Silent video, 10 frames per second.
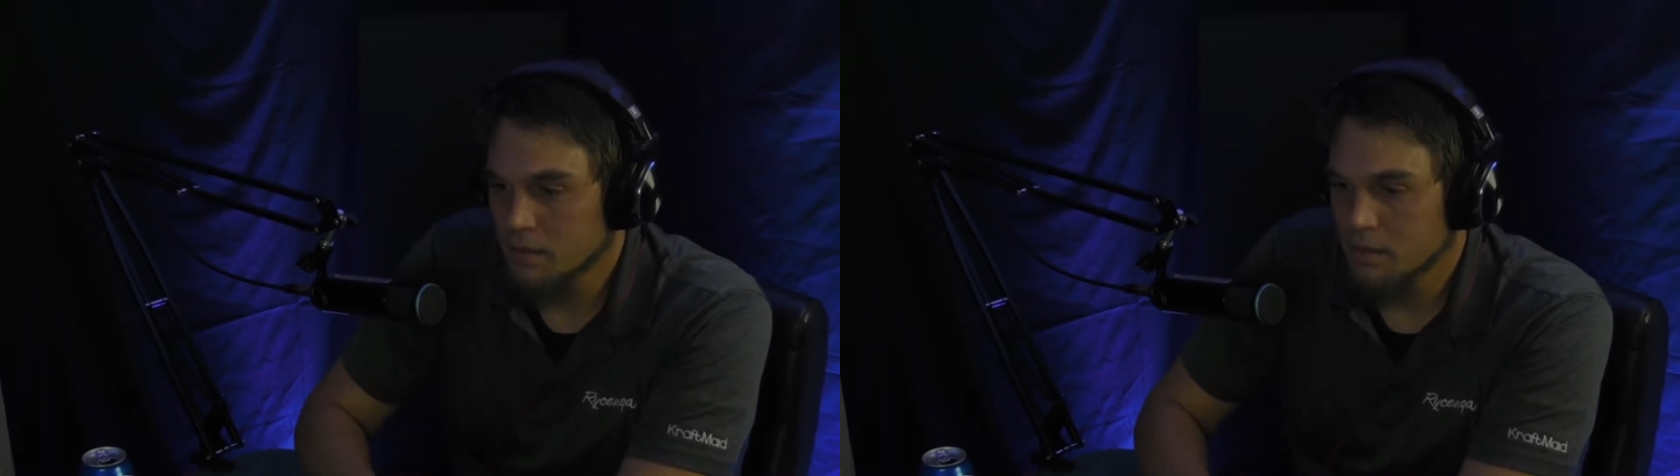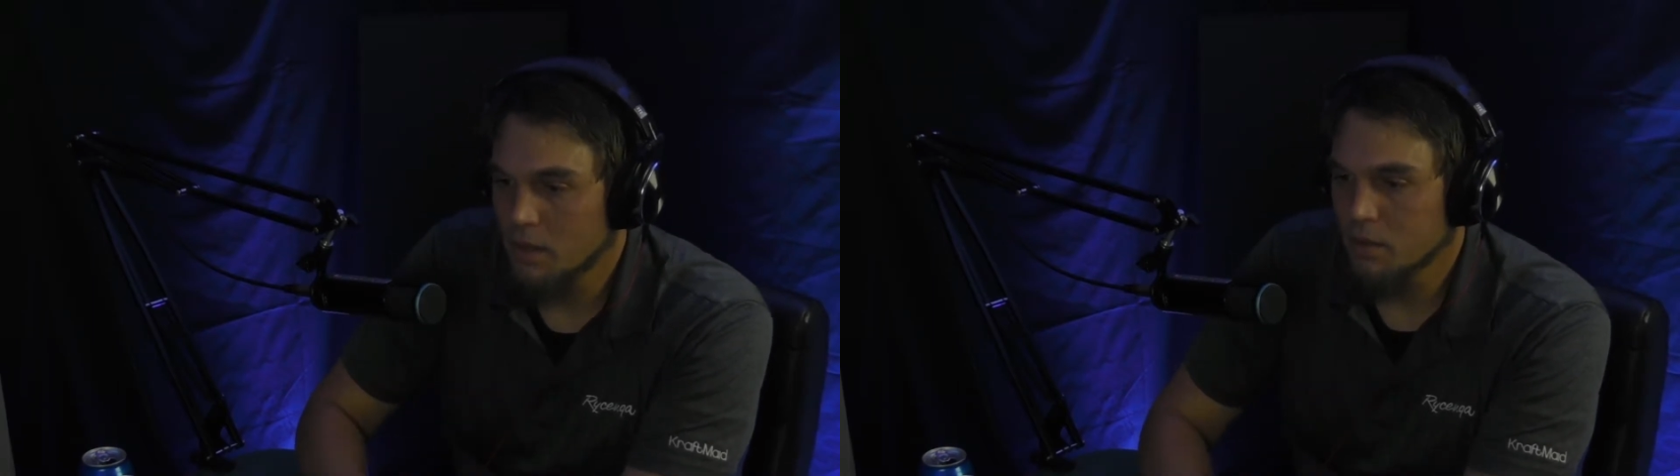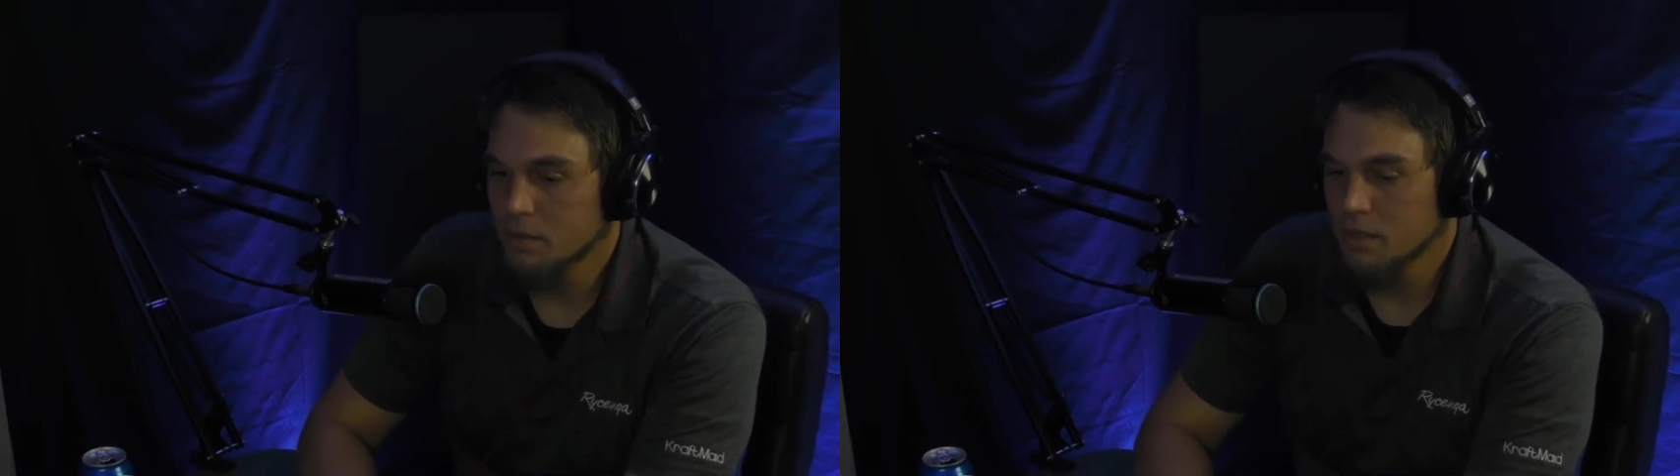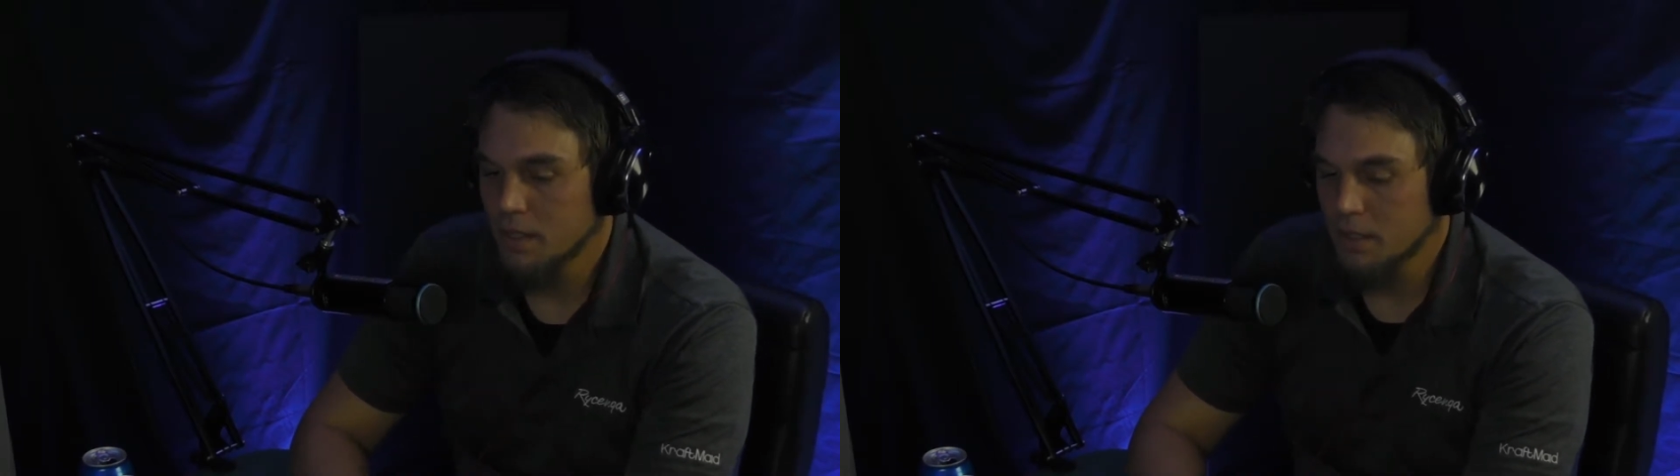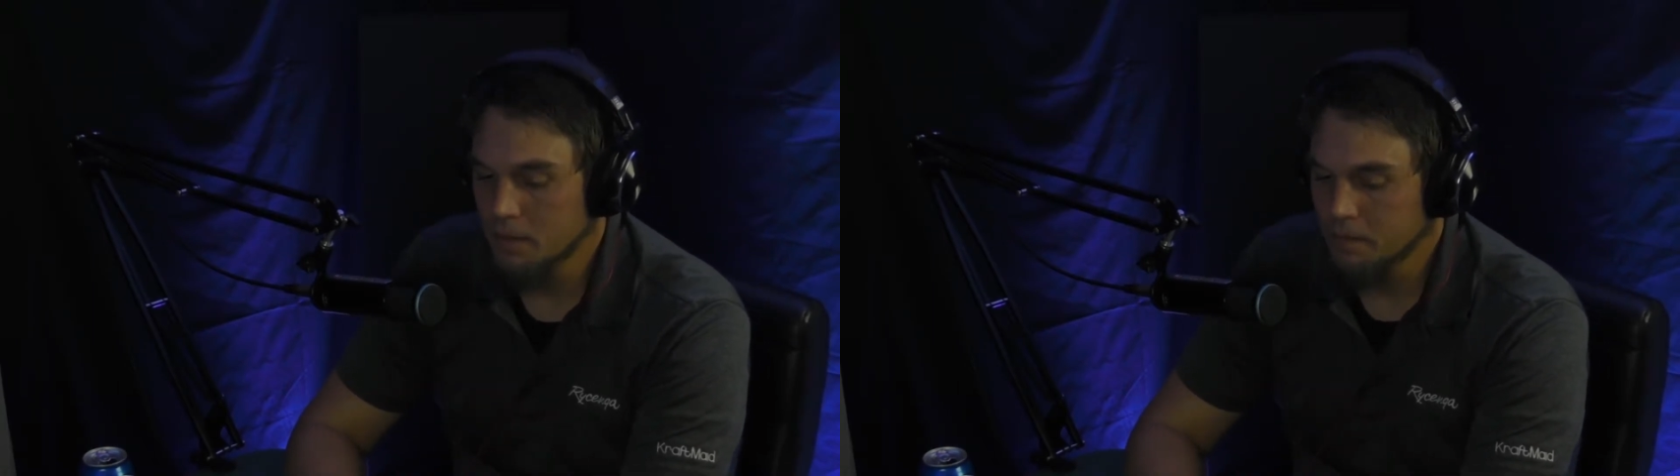So it's
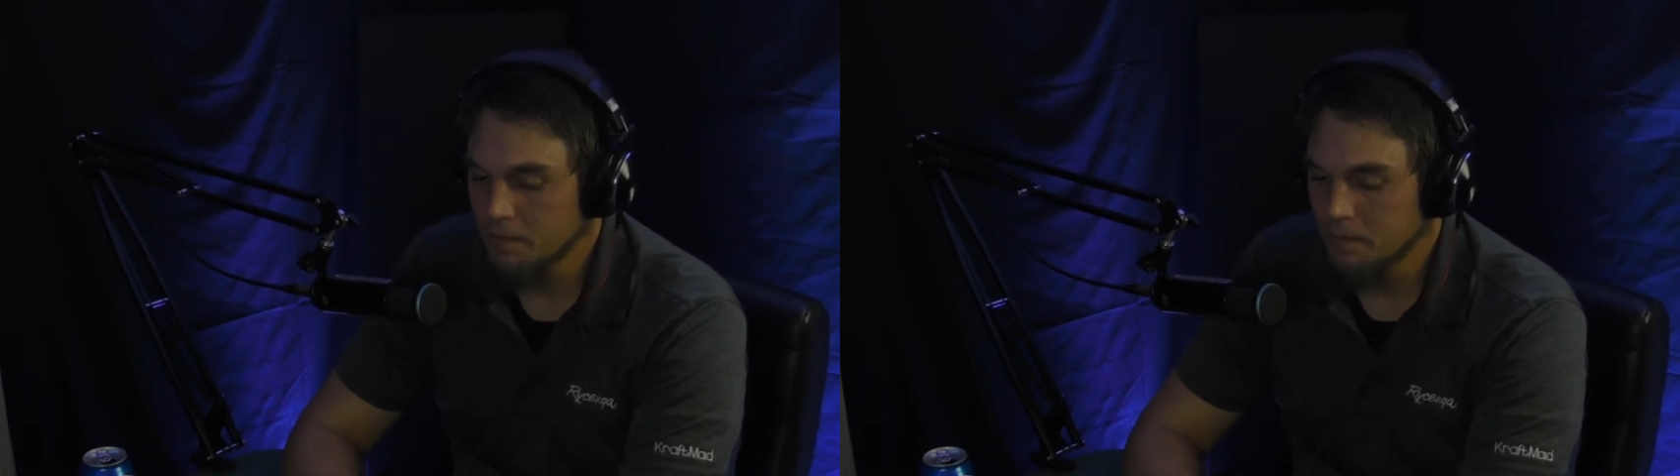like